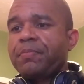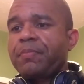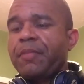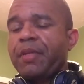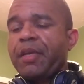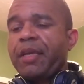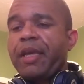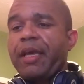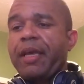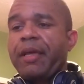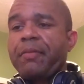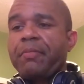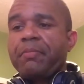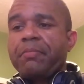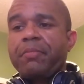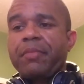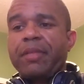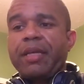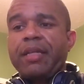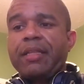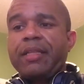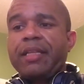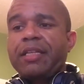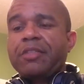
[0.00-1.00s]
Again,
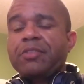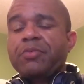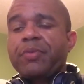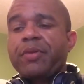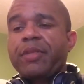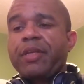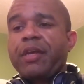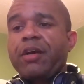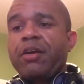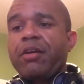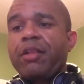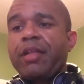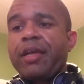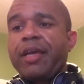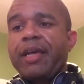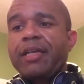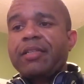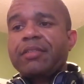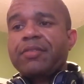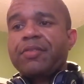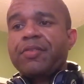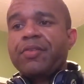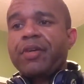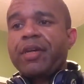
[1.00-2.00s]
that's really all I
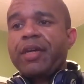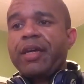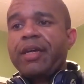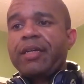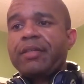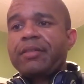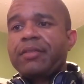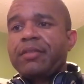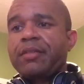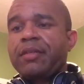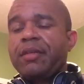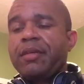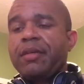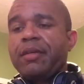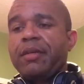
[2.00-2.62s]
ask of you guys.